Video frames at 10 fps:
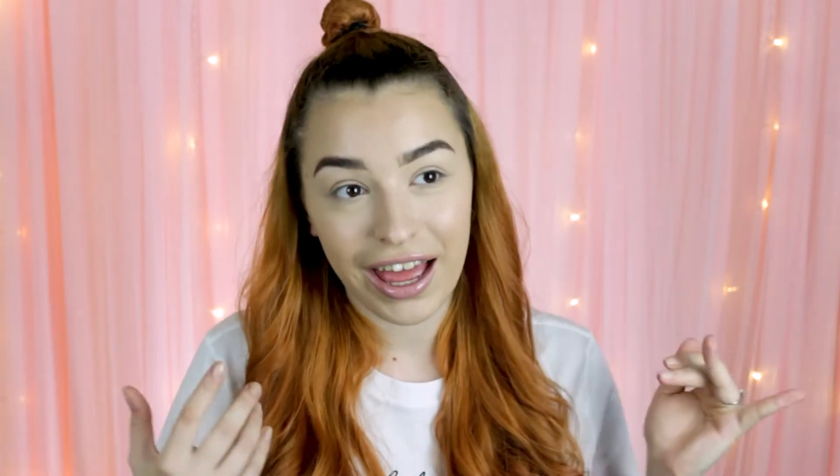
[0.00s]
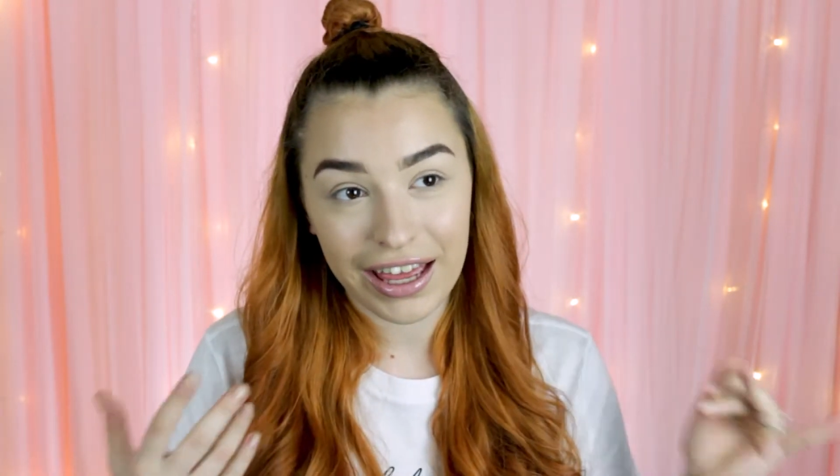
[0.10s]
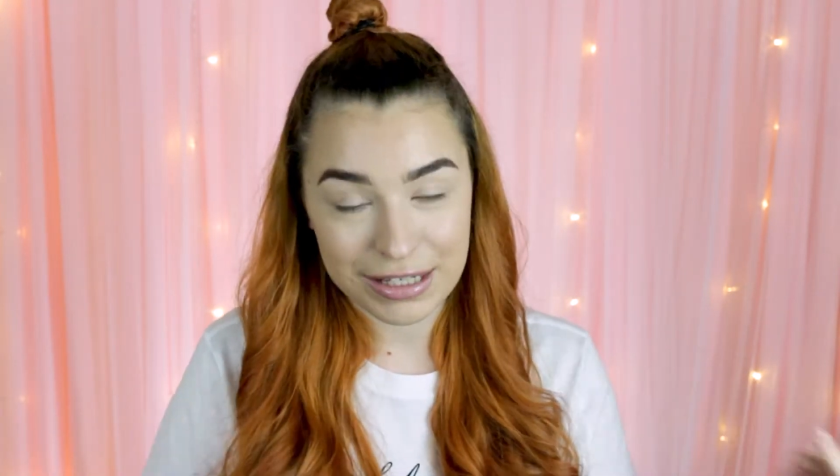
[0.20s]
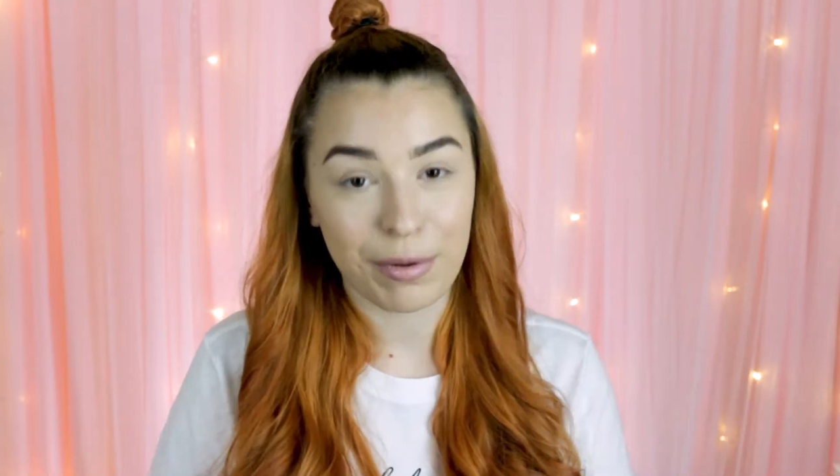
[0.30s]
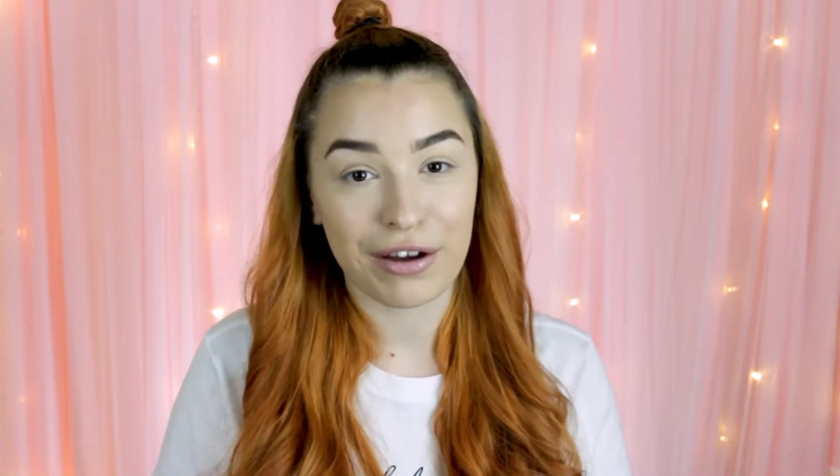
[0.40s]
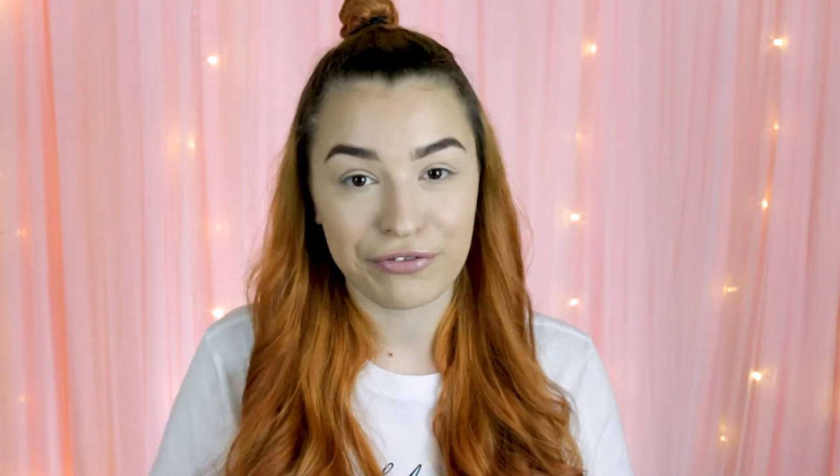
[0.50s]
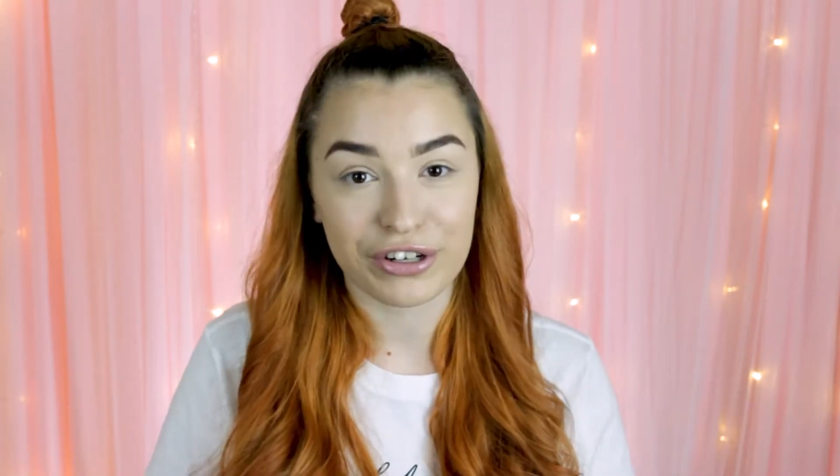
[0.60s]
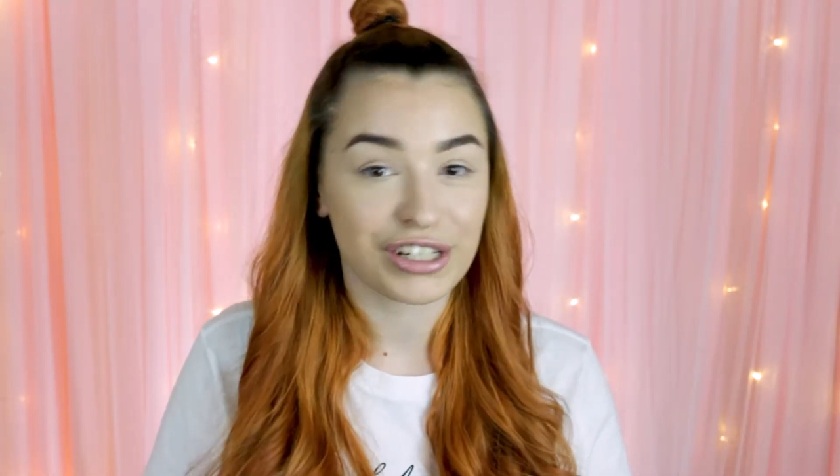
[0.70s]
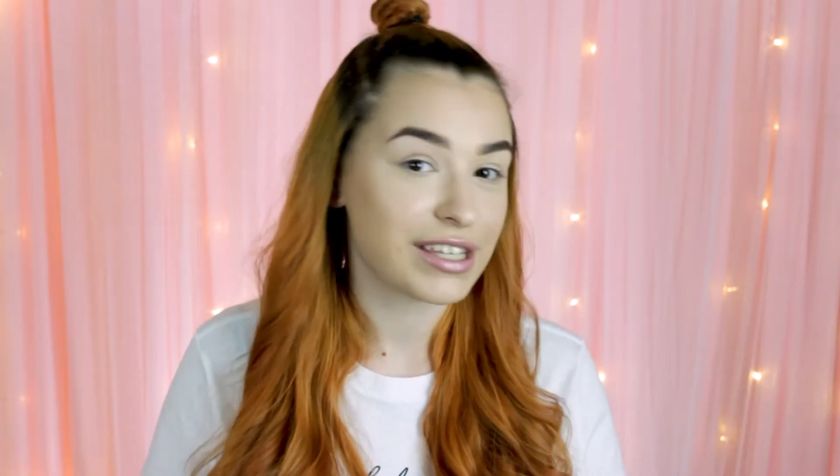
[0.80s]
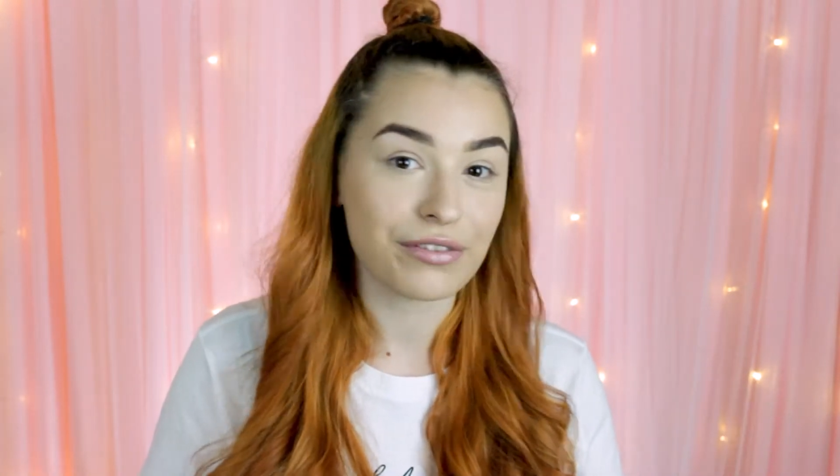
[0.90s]
it's my
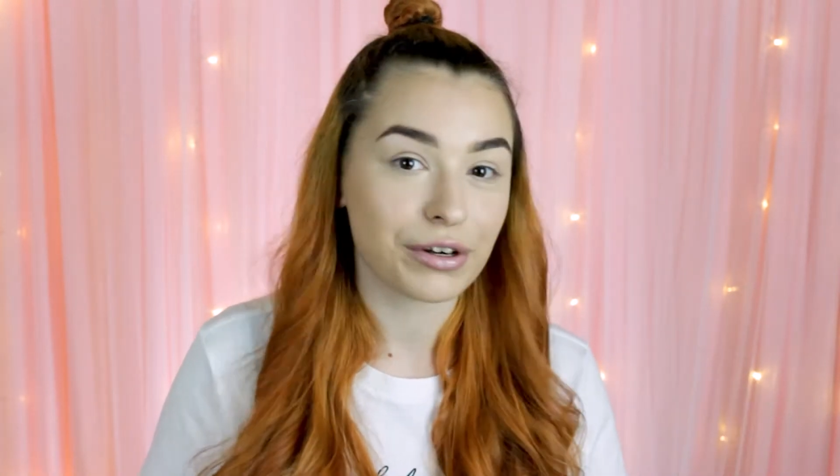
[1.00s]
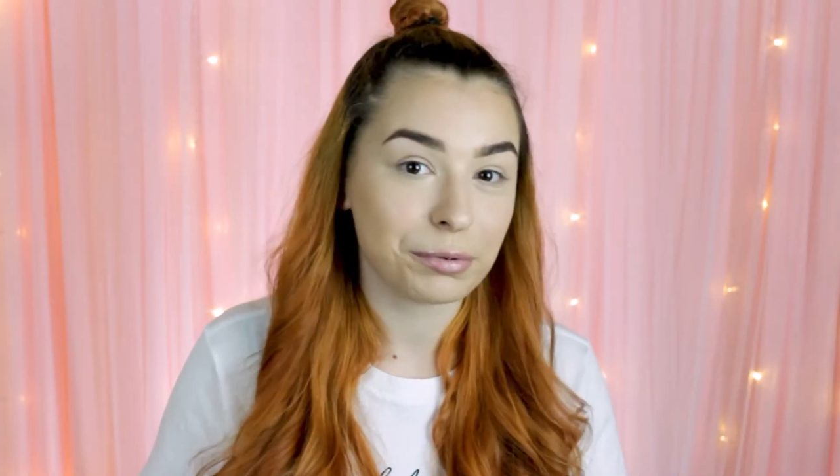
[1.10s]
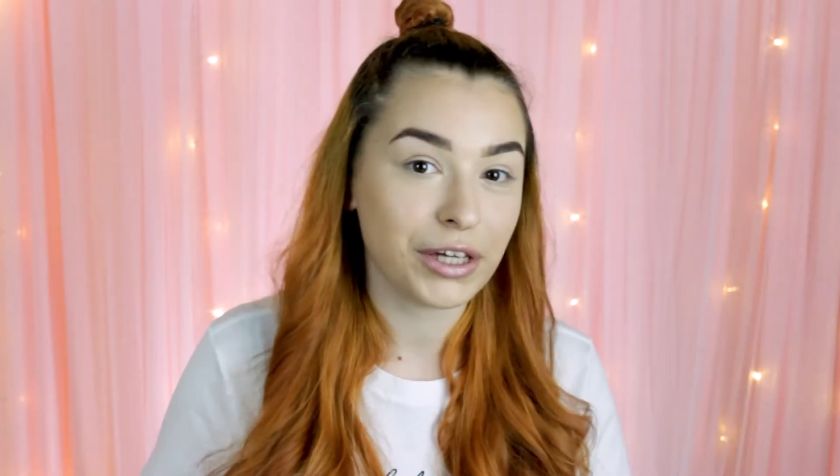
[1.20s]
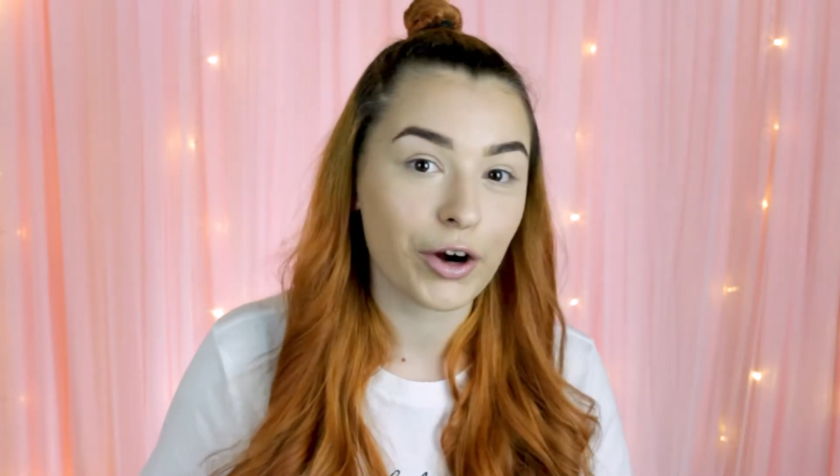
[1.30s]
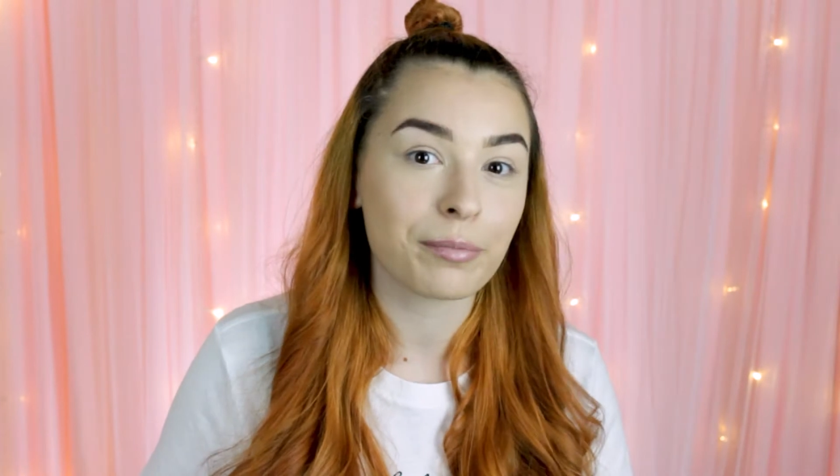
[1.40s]
first ever PR